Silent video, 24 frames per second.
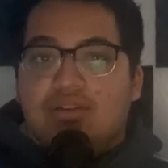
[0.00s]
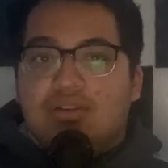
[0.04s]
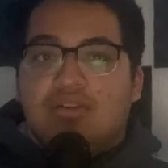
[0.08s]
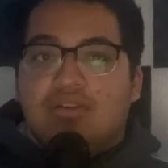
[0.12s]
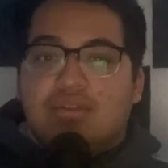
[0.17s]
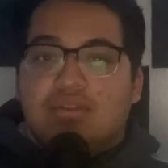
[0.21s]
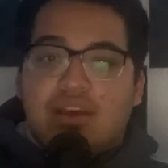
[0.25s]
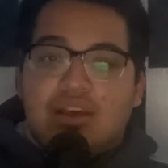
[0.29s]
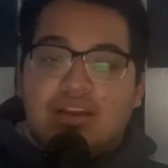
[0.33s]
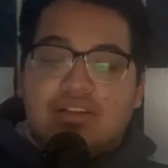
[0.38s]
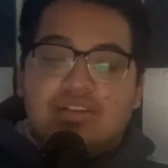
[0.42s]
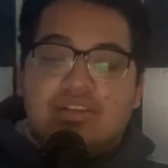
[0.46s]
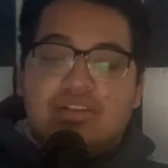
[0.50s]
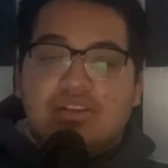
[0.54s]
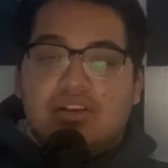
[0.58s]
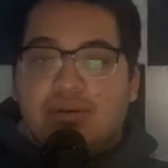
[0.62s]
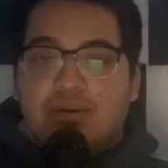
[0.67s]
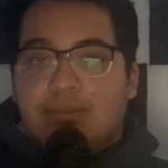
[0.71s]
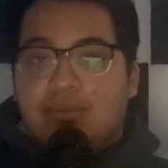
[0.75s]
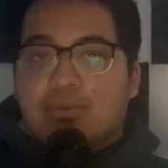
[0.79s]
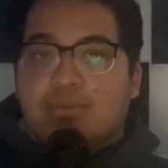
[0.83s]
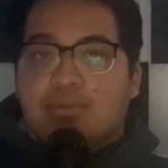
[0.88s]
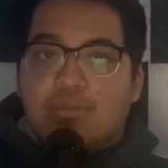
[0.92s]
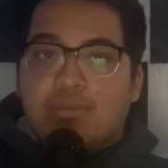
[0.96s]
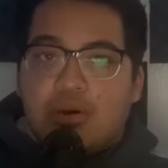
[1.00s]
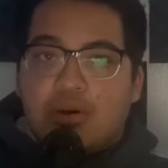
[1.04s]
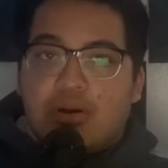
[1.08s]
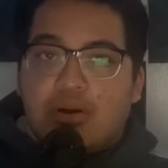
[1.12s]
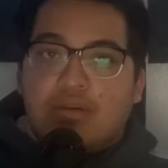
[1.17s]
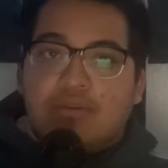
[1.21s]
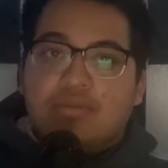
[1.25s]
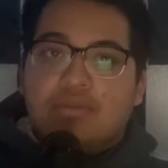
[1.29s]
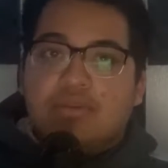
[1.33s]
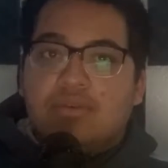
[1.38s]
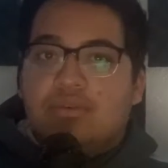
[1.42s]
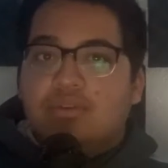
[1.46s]
catching up with
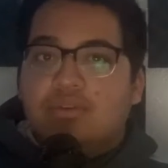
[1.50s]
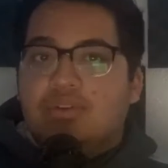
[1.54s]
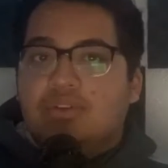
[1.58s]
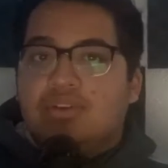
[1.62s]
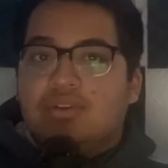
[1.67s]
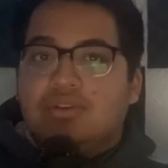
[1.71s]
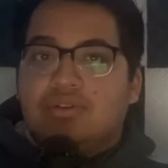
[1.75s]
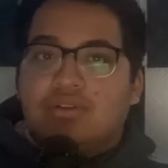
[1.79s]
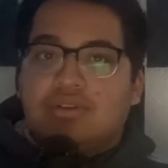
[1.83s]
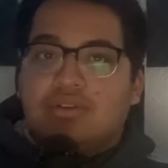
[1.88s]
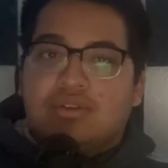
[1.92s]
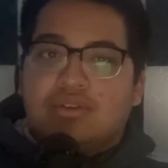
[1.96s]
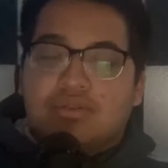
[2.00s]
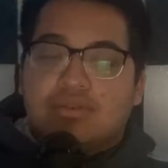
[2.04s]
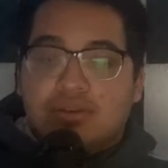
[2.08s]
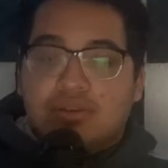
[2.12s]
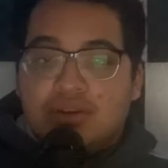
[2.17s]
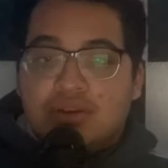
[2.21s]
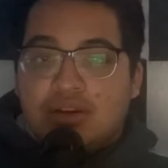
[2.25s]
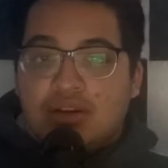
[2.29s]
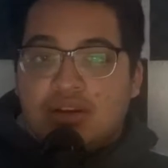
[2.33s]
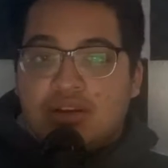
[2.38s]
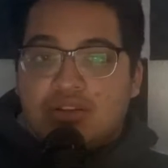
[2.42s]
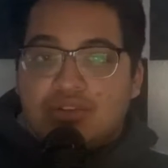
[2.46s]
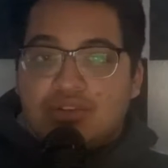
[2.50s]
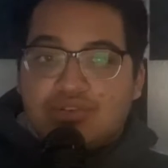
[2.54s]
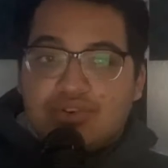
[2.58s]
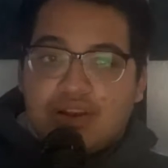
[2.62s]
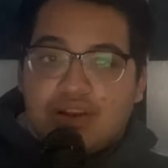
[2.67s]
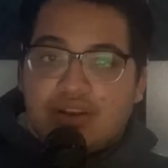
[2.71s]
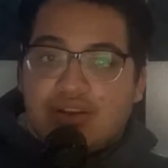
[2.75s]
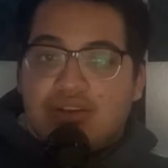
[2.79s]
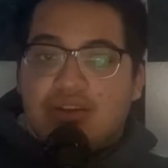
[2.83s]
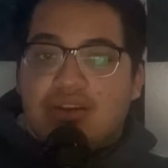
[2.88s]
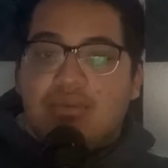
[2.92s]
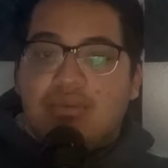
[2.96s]
Marvel and trying
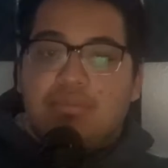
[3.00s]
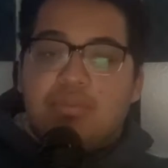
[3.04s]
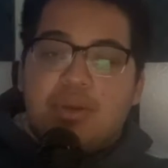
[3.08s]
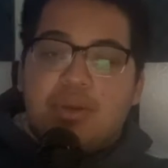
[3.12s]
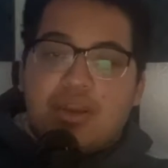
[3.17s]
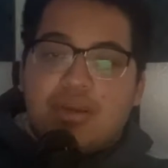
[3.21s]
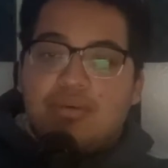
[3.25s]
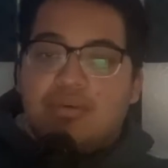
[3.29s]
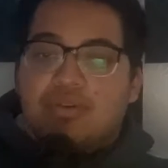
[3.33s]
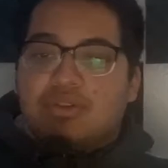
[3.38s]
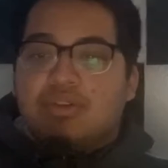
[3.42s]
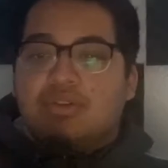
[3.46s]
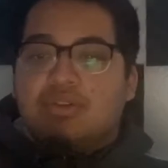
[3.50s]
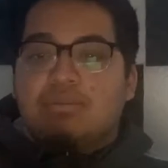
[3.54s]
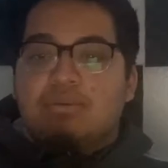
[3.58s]
to compete with them in the